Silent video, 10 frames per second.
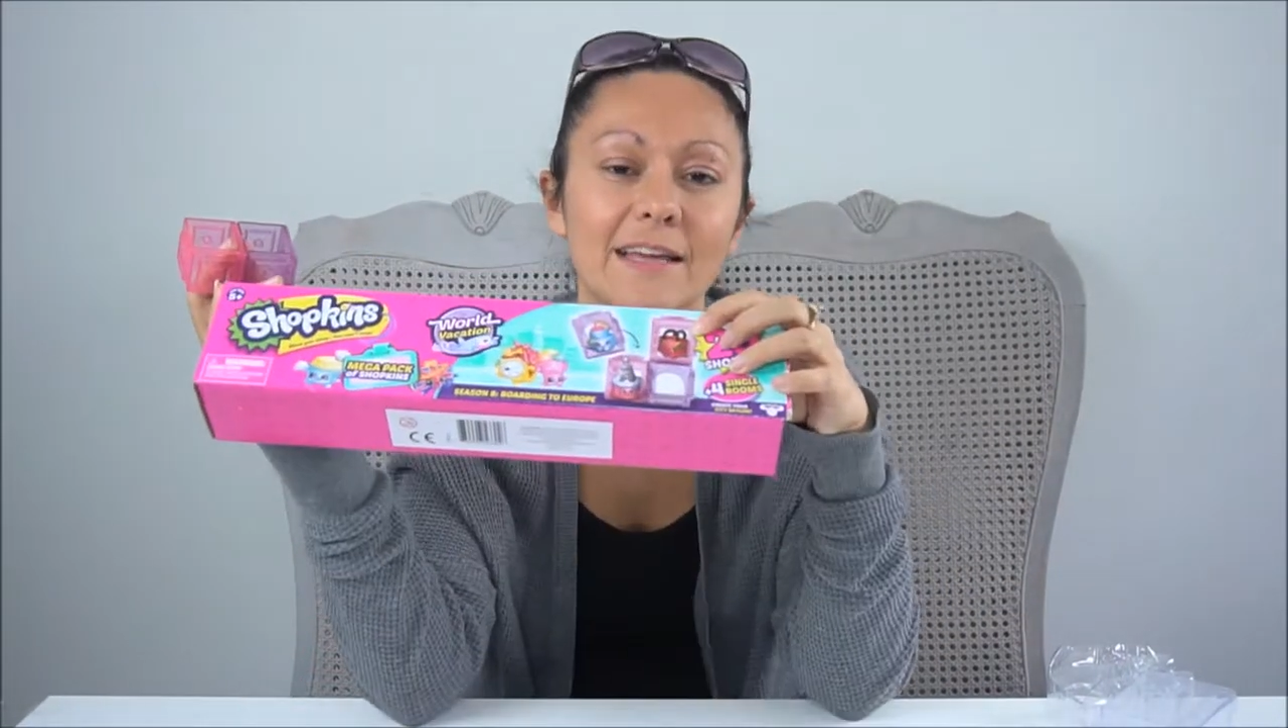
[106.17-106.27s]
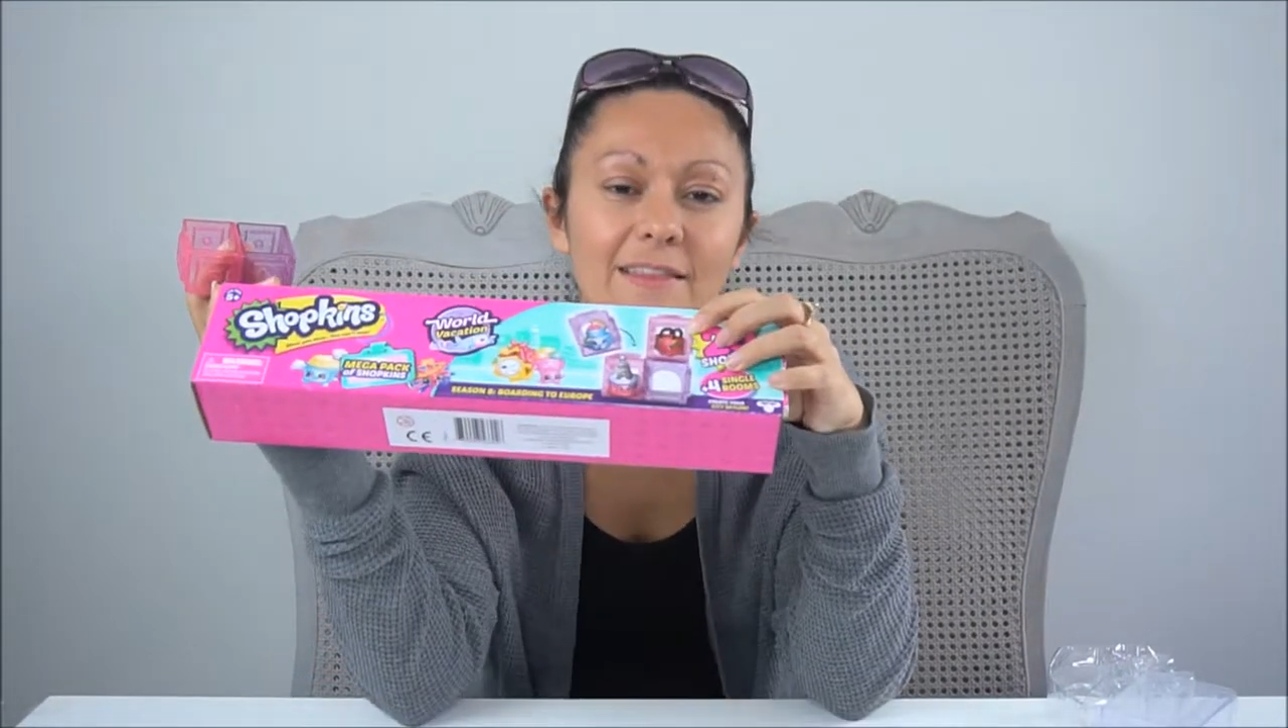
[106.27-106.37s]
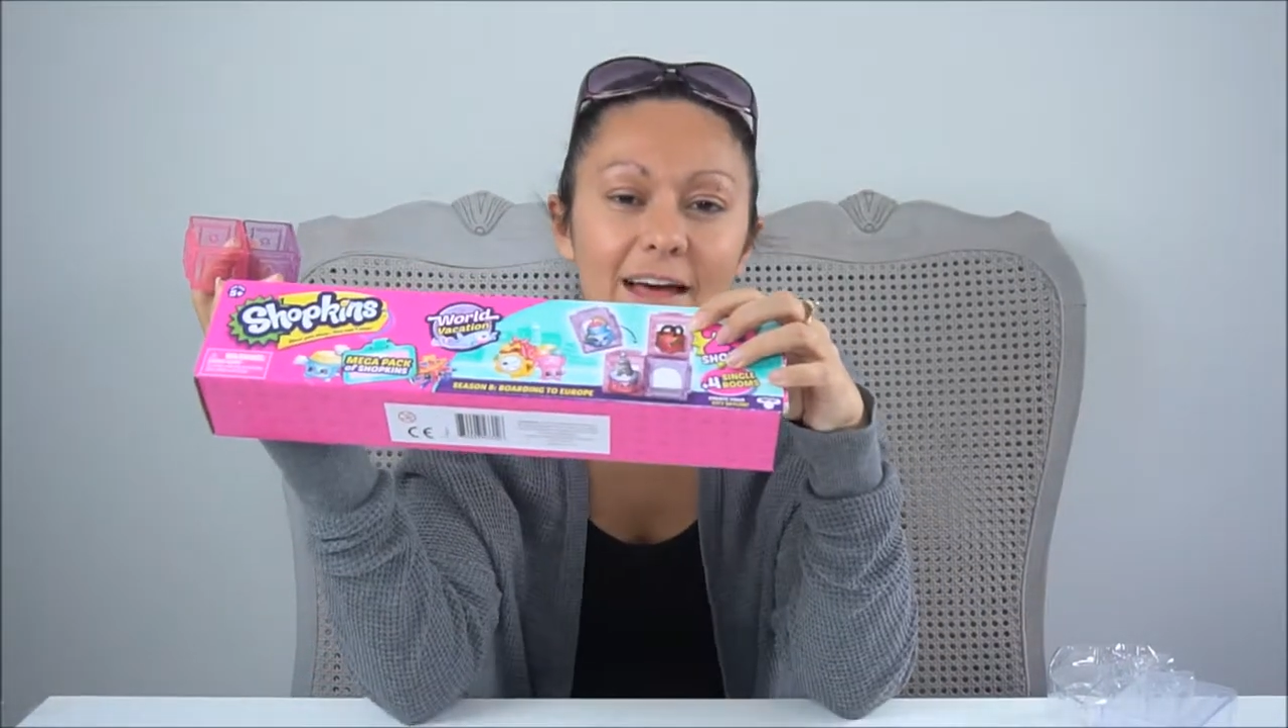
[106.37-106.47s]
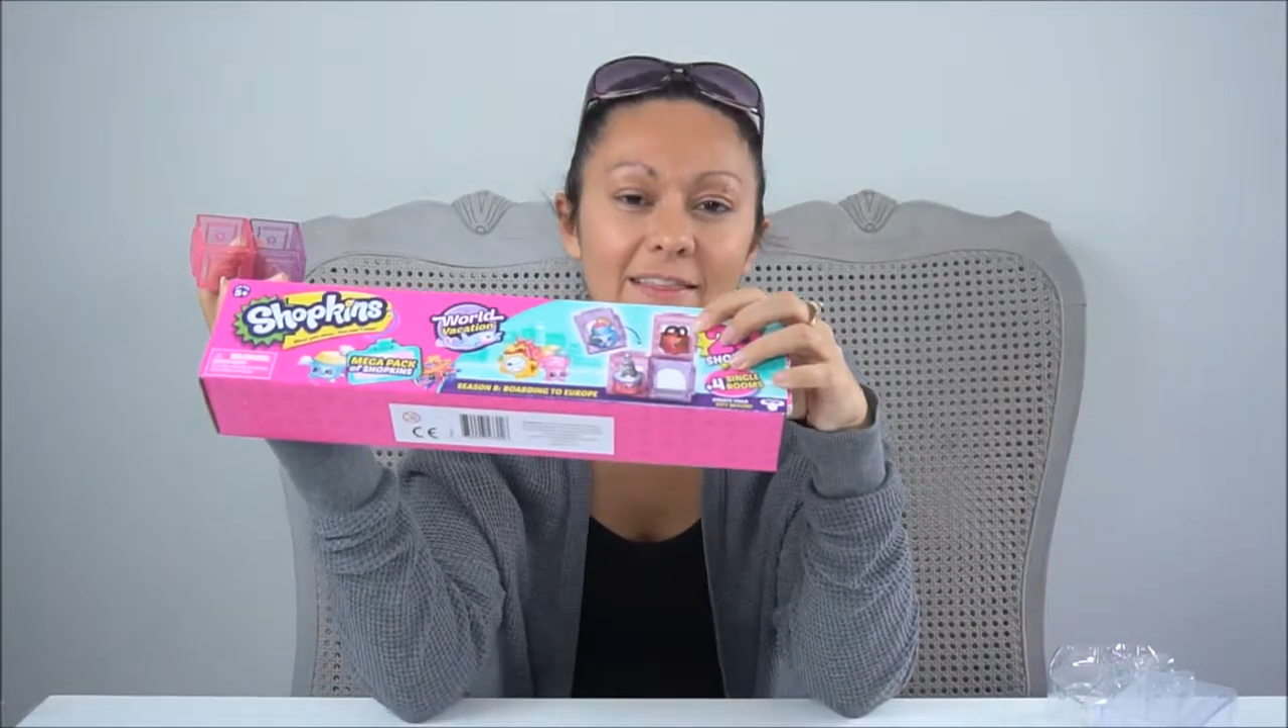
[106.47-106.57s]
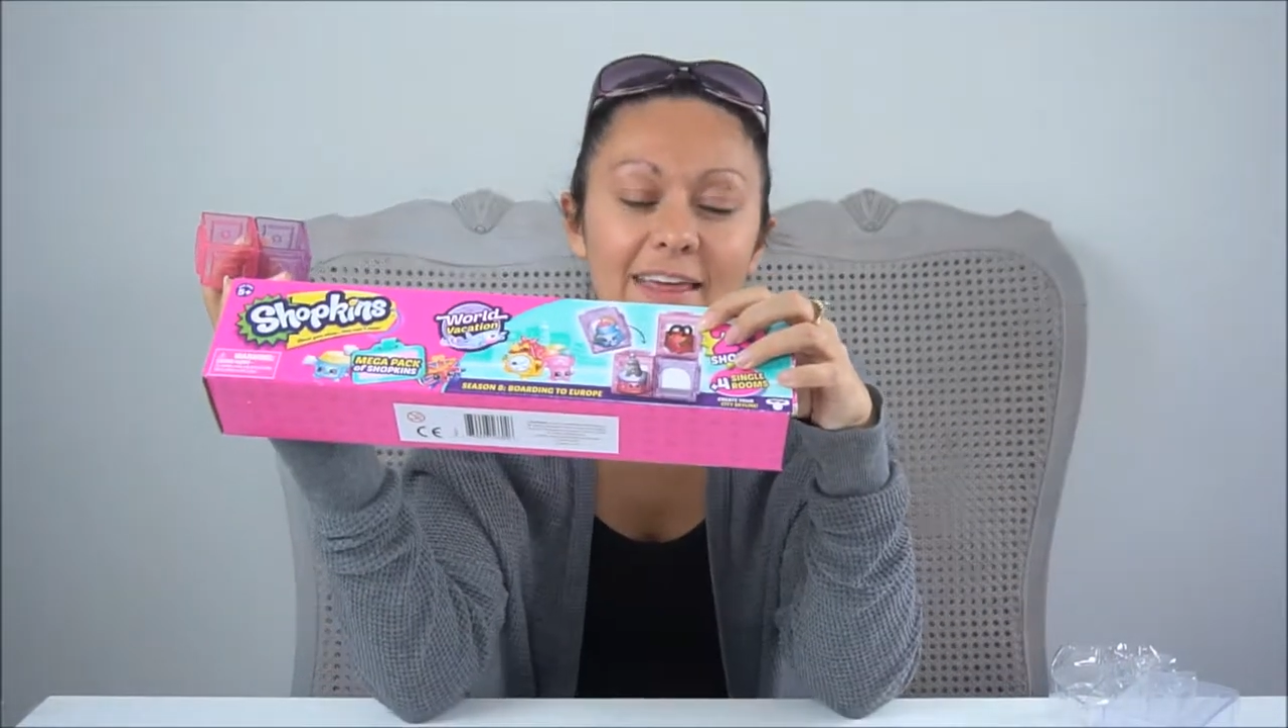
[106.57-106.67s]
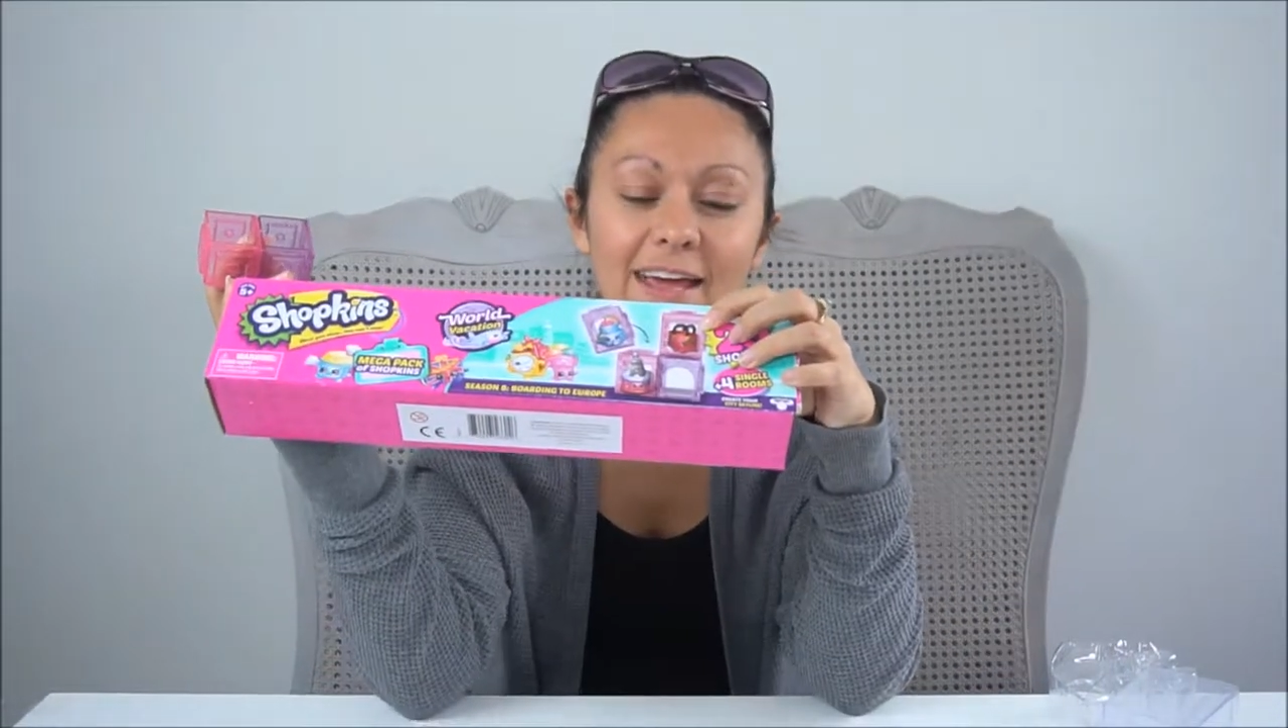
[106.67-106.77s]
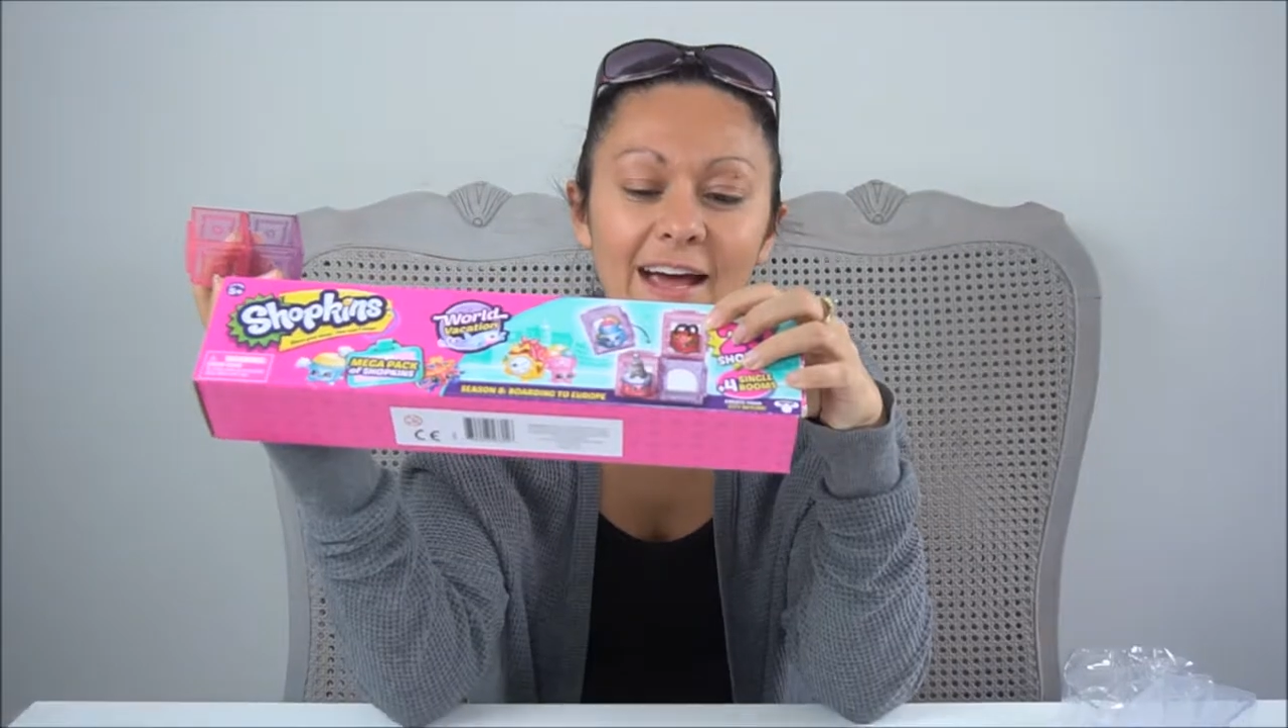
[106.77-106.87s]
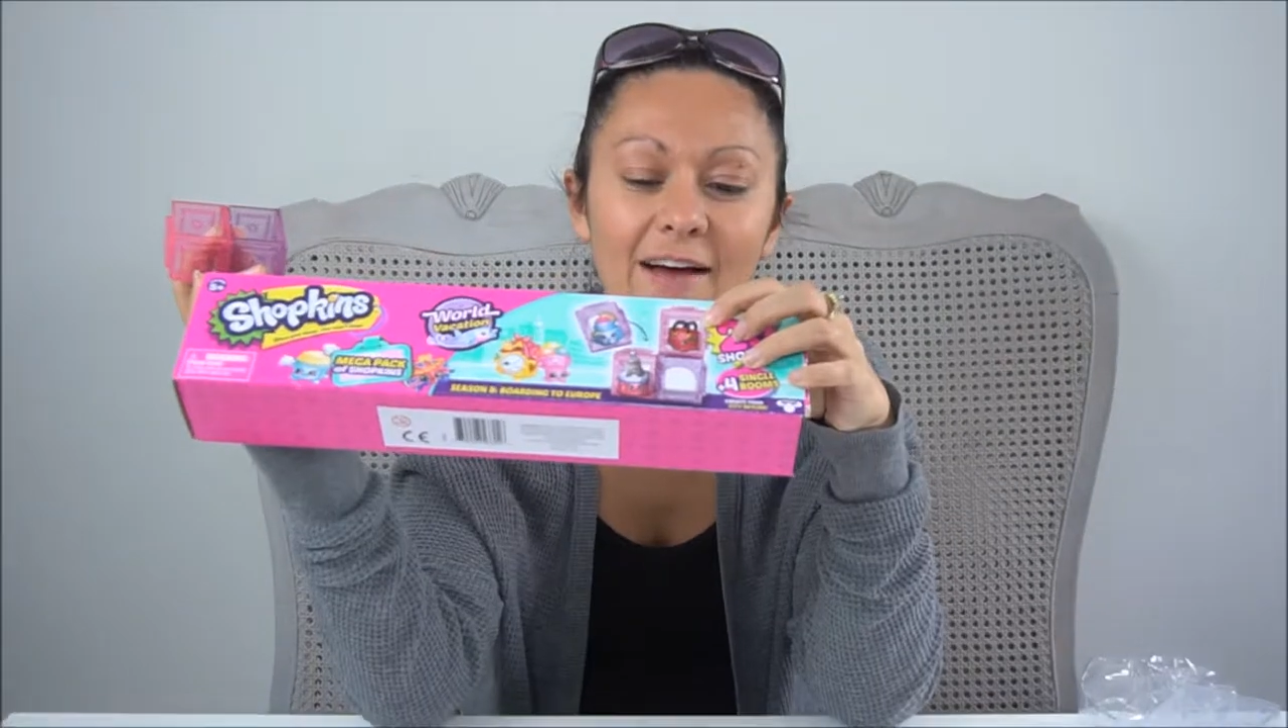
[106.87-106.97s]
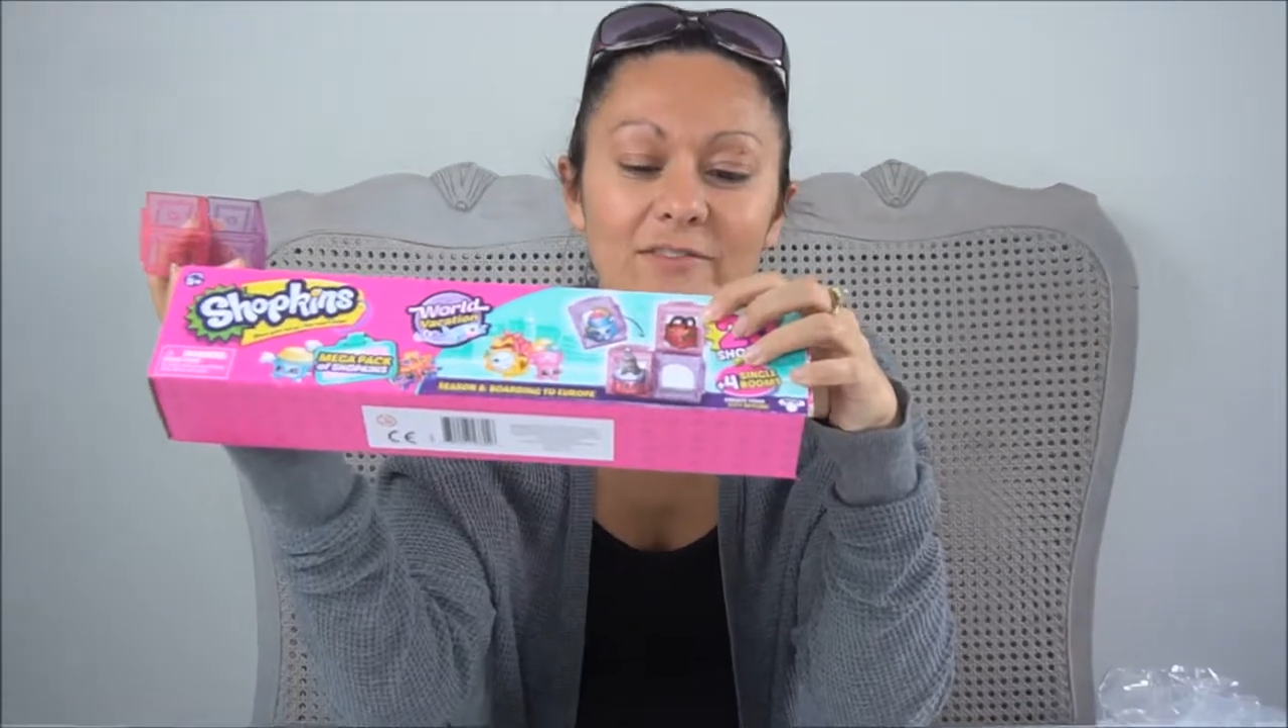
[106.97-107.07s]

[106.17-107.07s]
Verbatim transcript: that they have